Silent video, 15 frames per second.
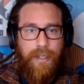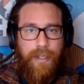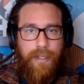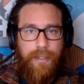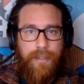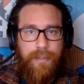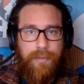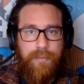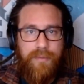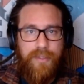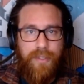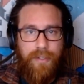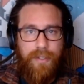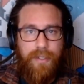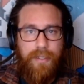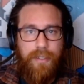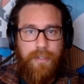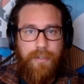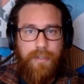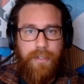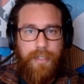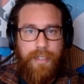so that
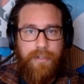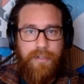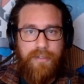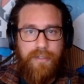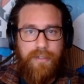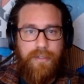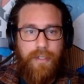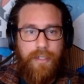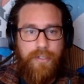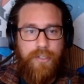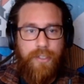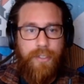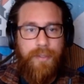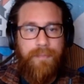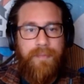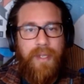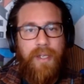your errors are true.